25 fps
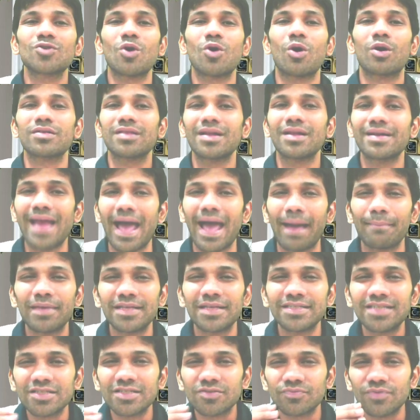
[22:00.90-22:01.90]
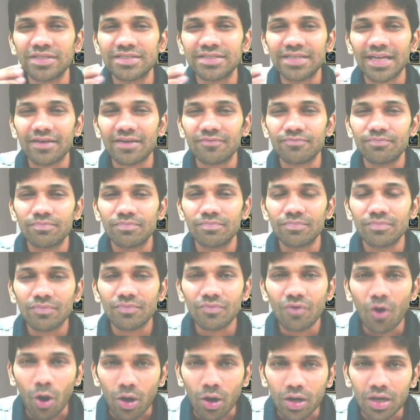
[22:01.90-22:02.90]
or the damages which have
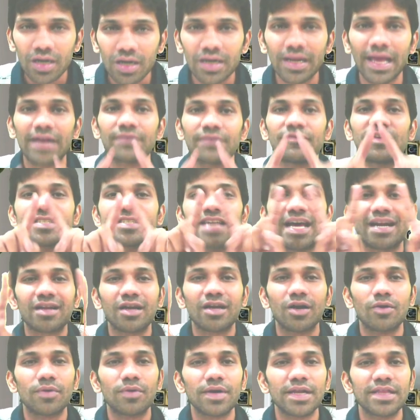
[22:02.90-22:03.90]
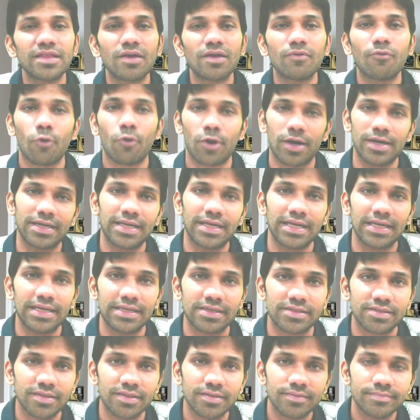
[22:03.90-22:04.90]
occurred and which are covered in the warranty
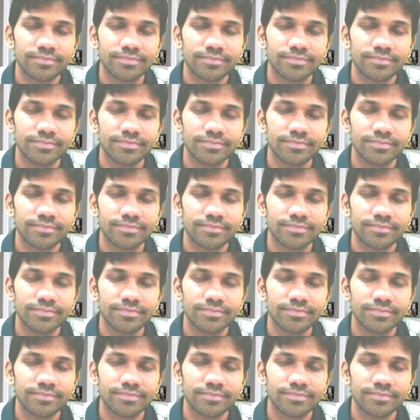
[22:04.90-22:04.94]
list.